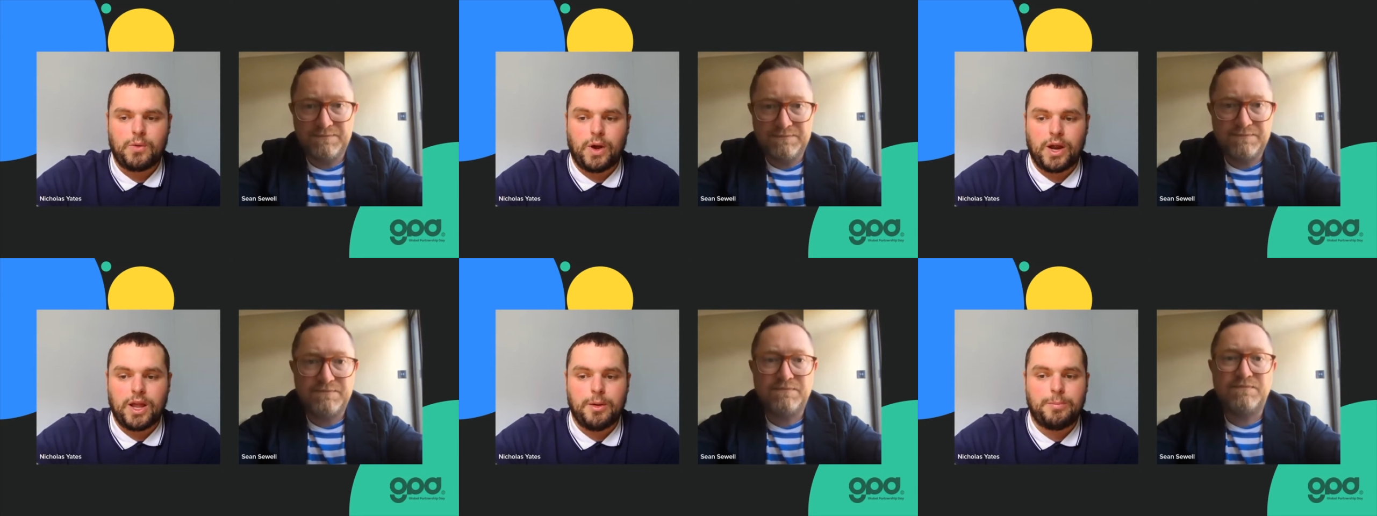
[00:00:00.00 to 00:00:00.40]

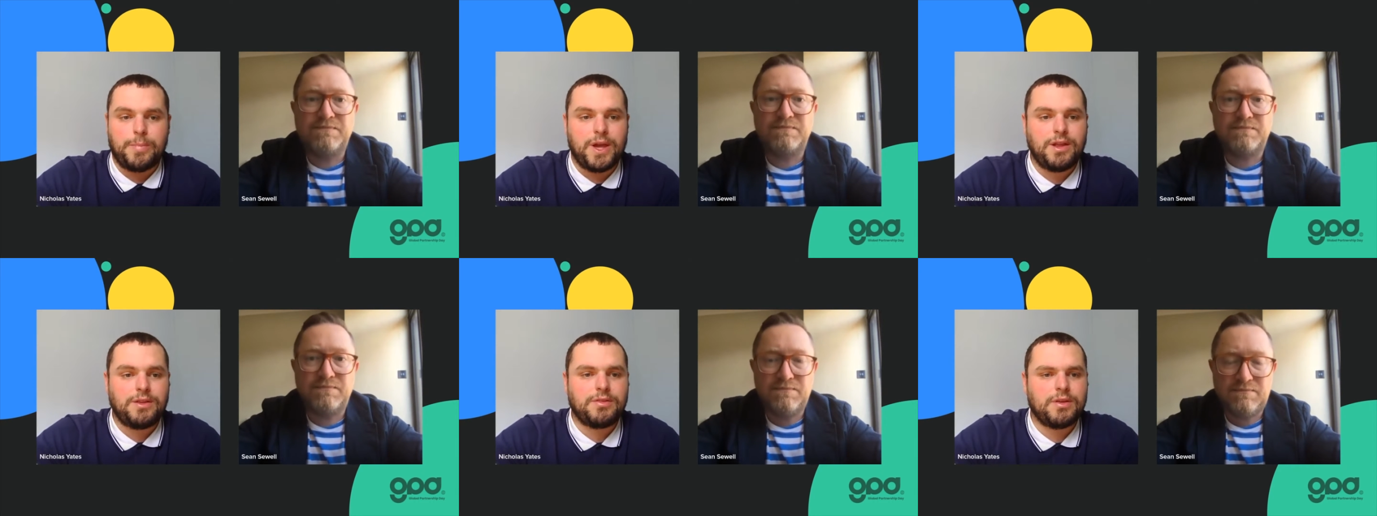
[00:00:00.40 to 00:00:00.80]
Speaker 1: quite a
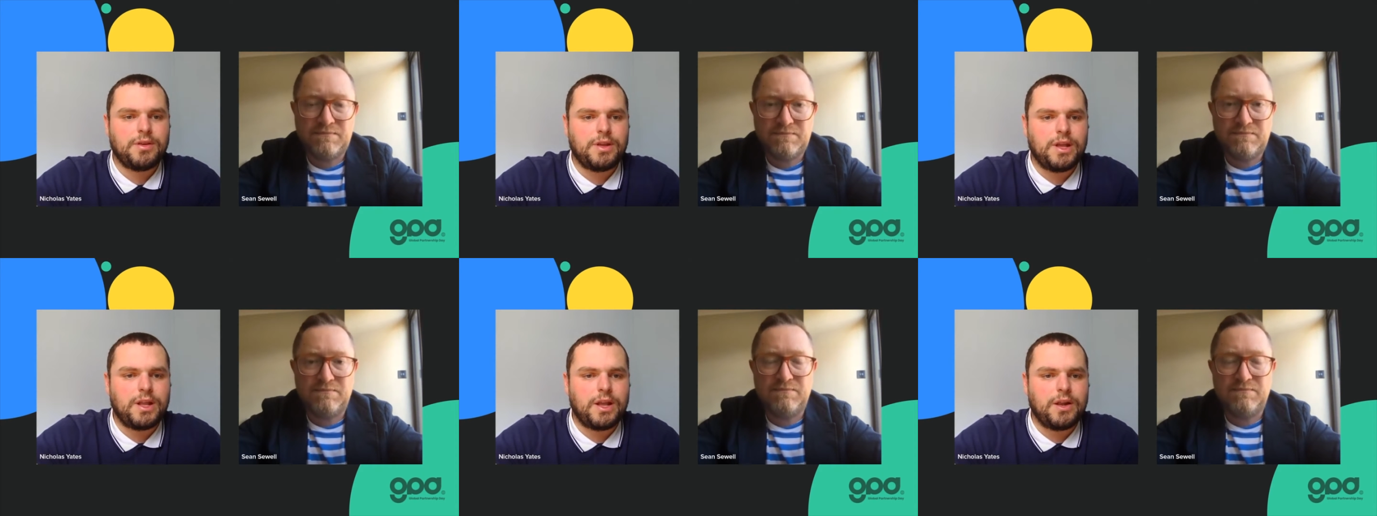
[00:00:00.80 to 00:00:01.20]
bit
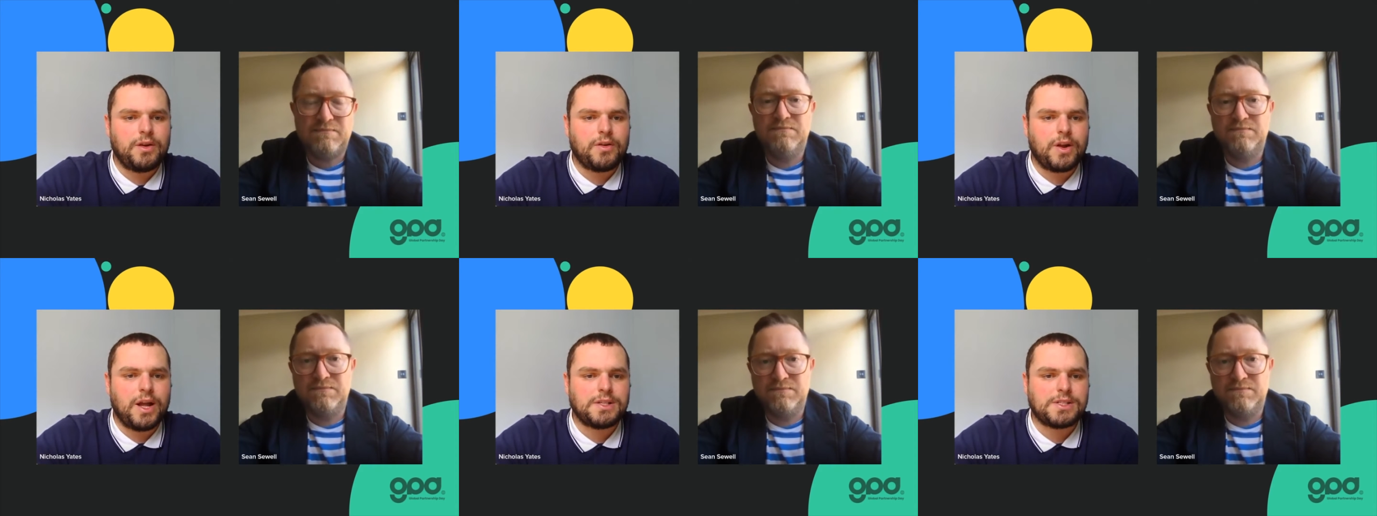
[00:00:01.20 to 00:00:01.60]
in,
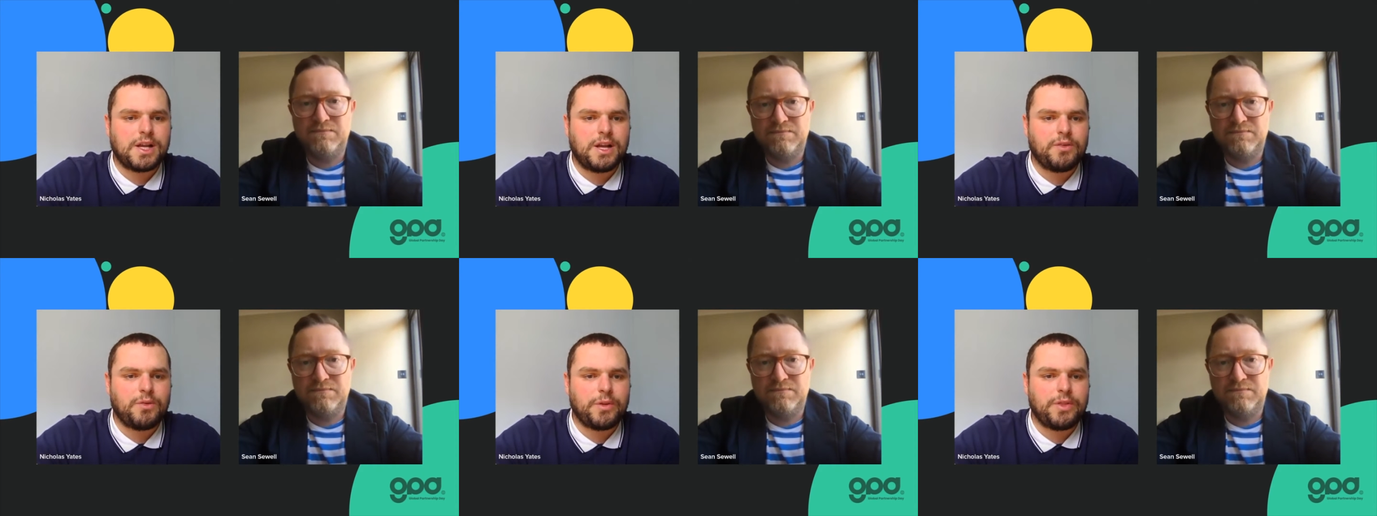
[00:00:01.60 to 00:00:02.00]
in regards
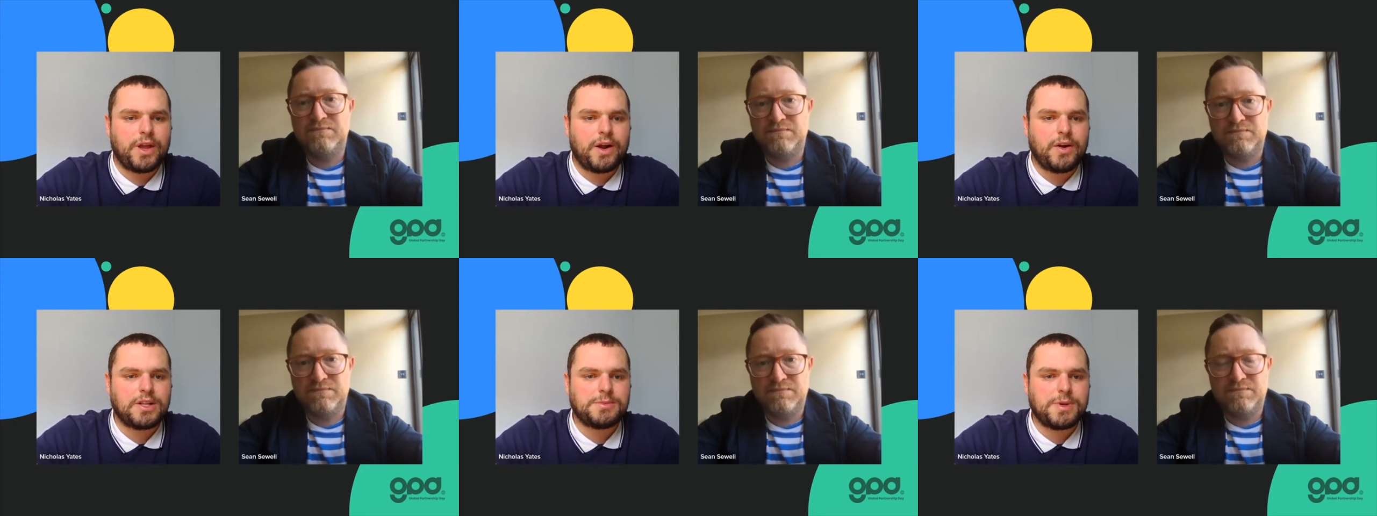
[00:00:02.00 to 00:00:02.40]
to kind of what
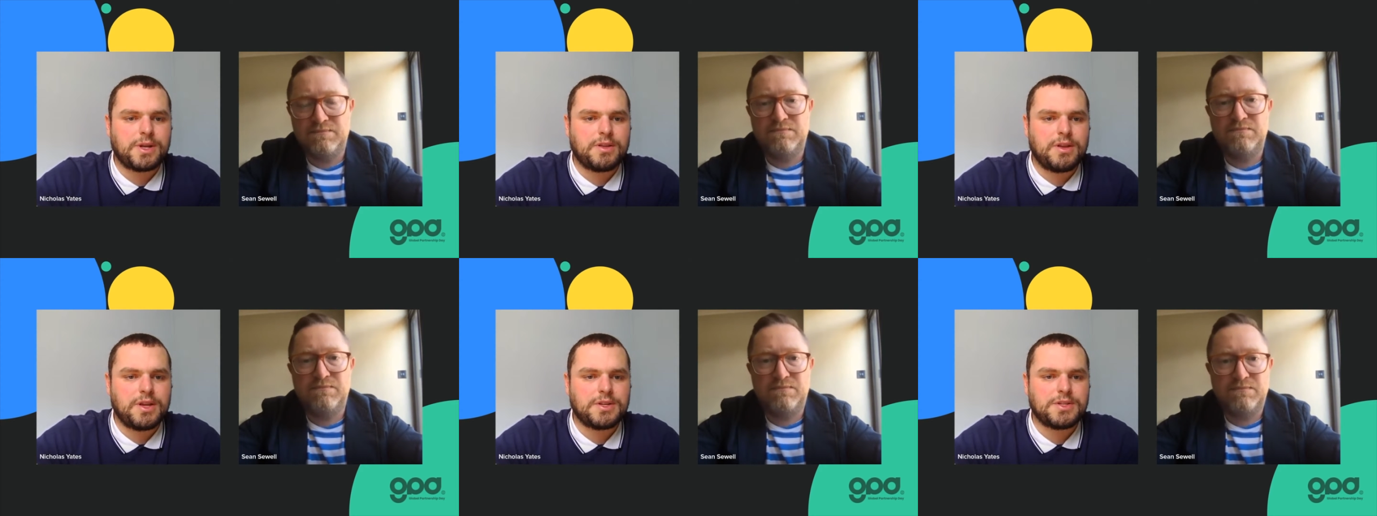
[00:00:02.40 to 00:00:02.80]
their
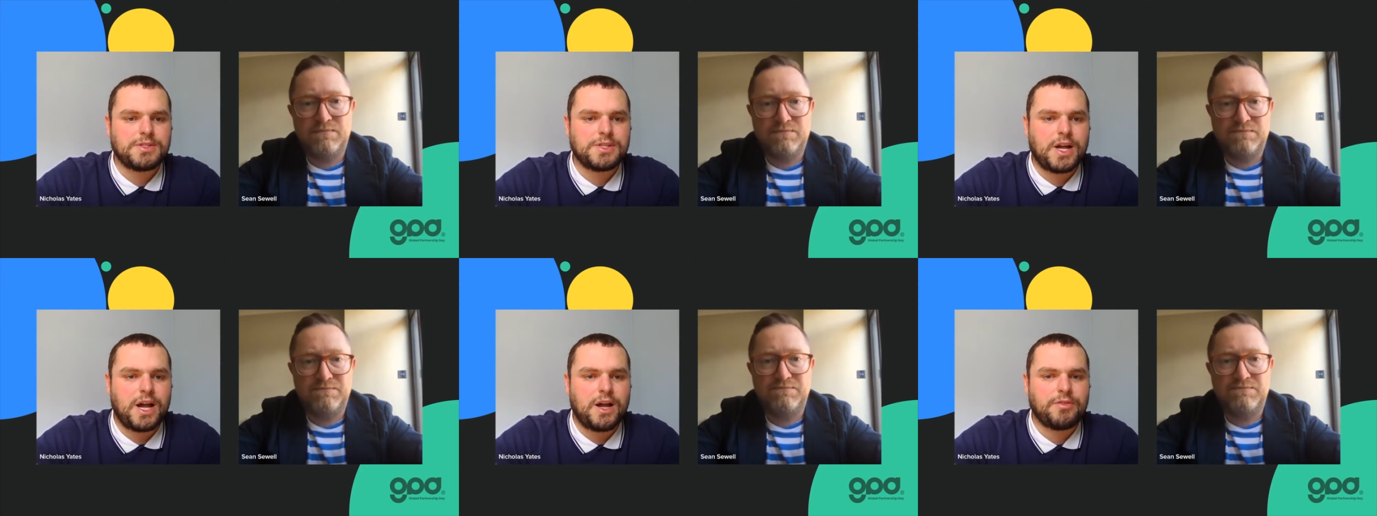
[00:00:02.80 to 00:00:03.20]

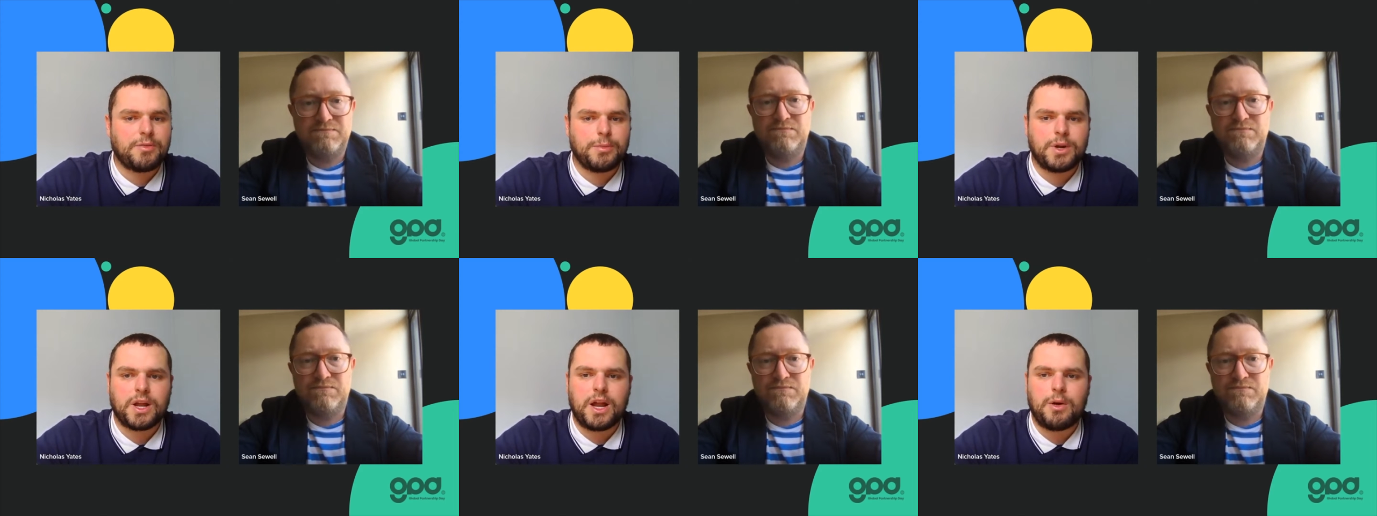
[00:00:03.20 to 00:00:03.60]
expectations are
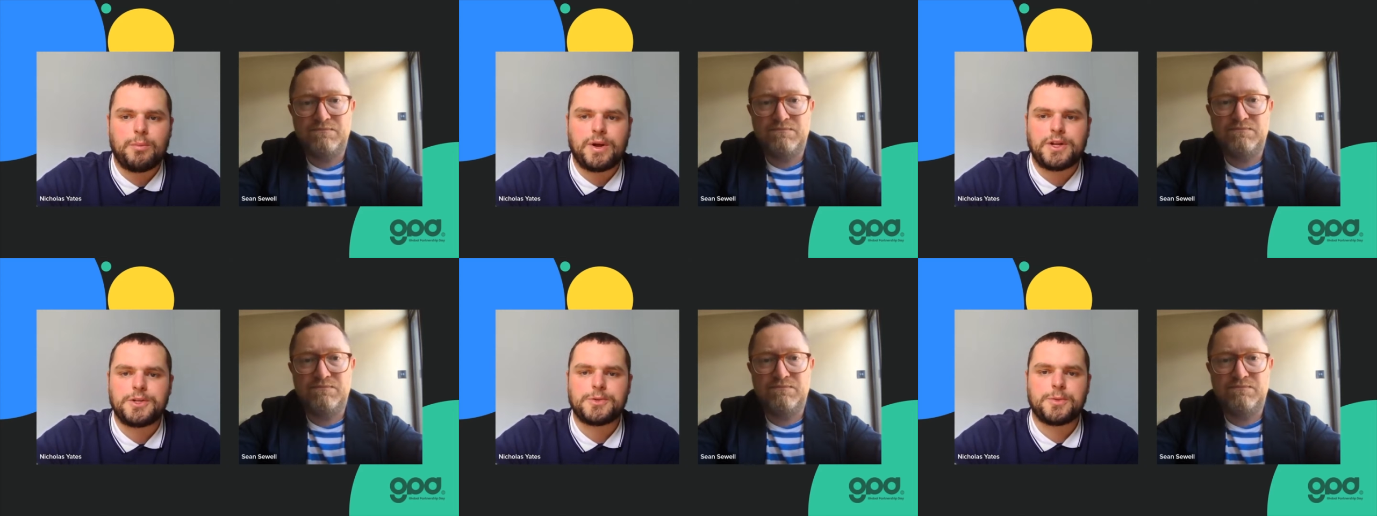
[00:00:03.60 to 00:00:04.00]
from an
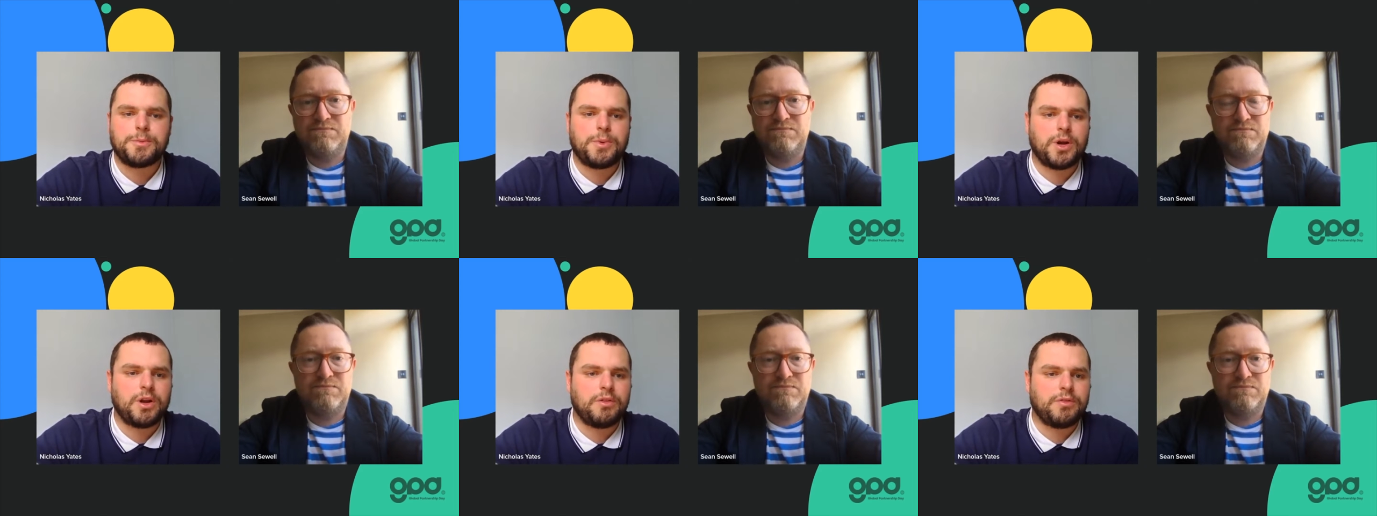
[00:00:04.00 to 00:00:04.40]
account
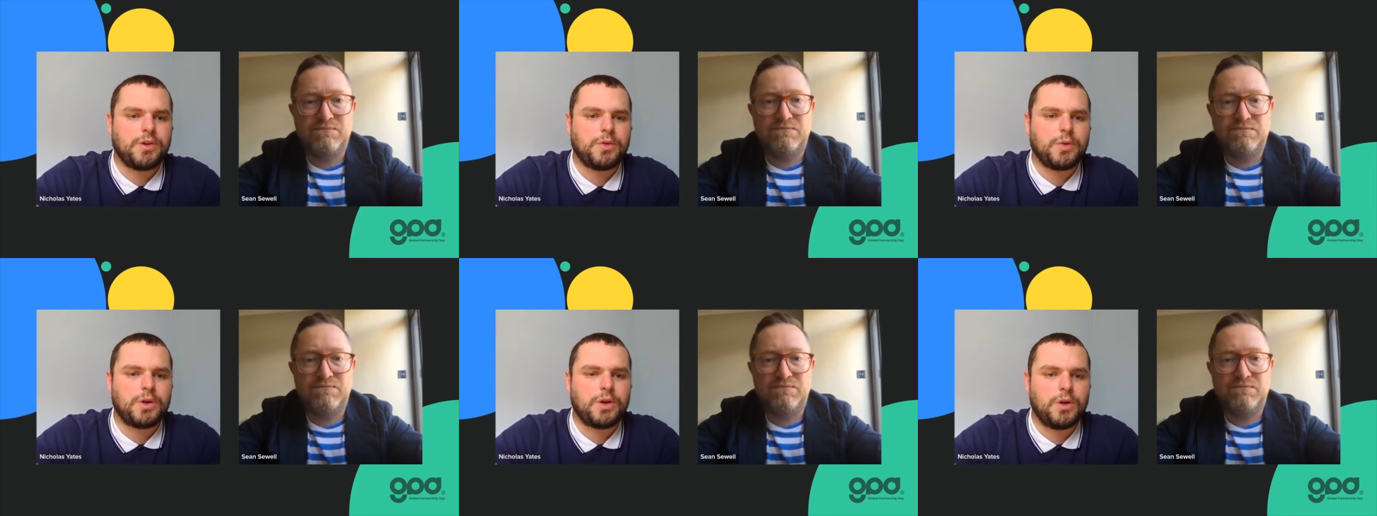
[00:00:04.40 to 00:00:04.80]
management point of
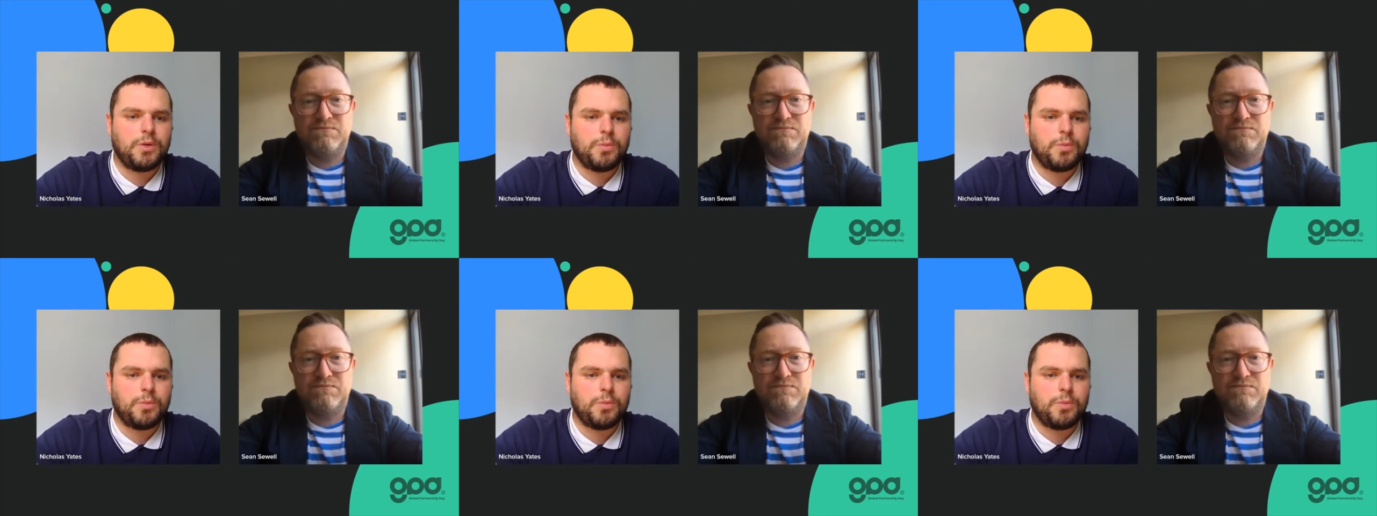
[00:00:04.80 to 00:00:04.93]
view and,